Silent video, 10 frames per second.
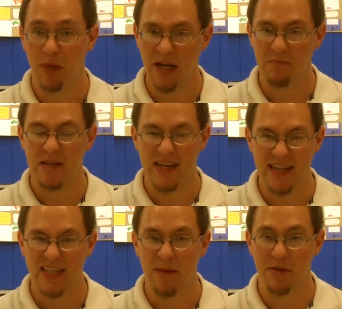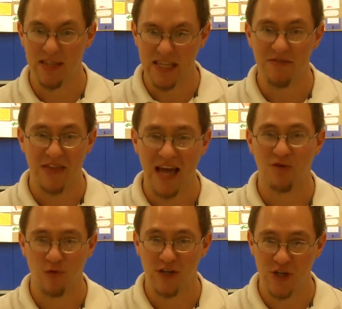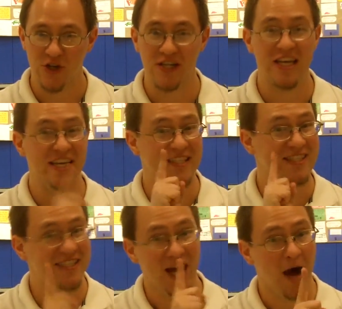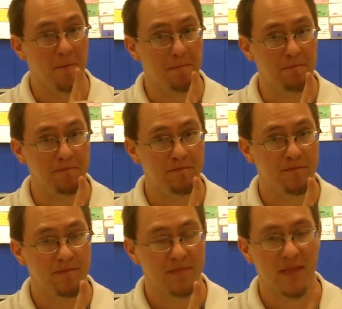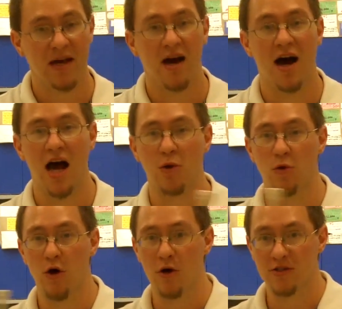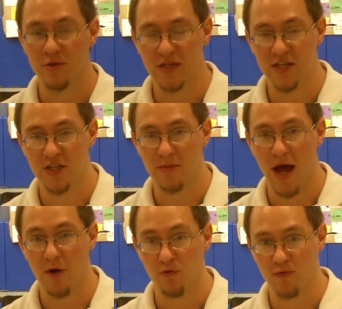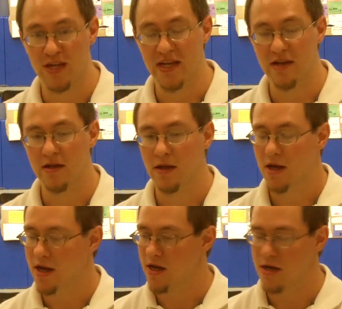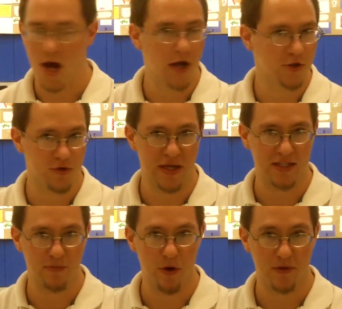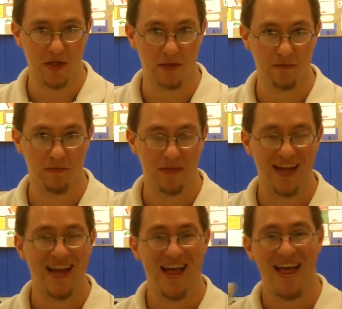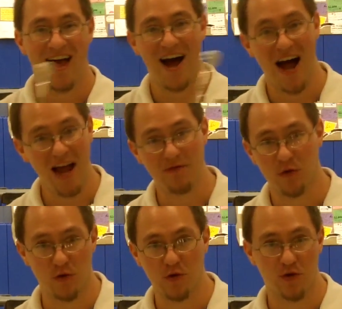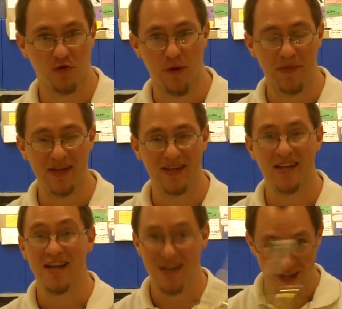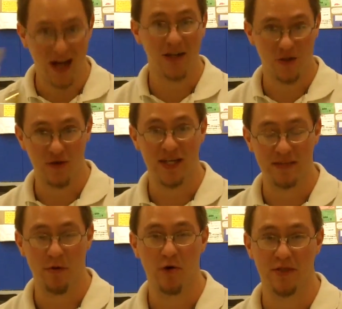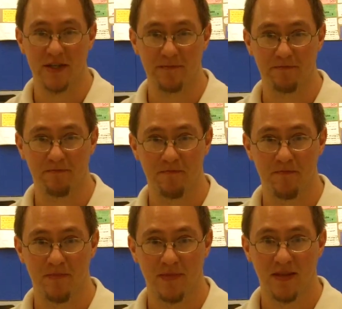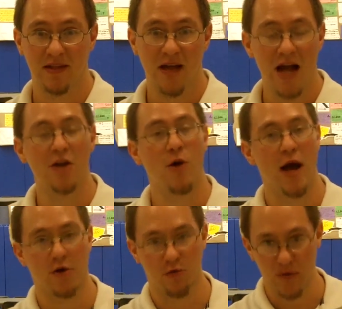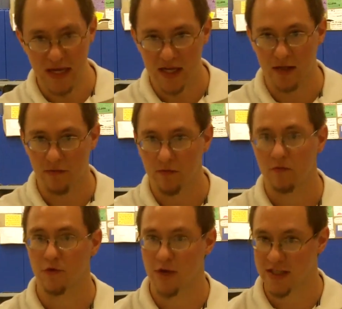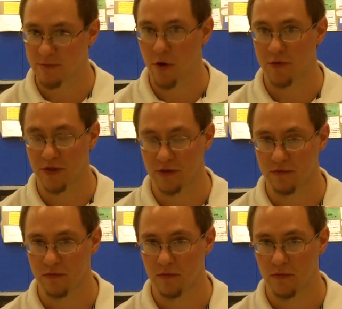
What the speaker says: but because I believe that tradition is dumb, I will also teach them how to read non-transposing. I've learned the trumpet non-transposing. I know how to read it transposing,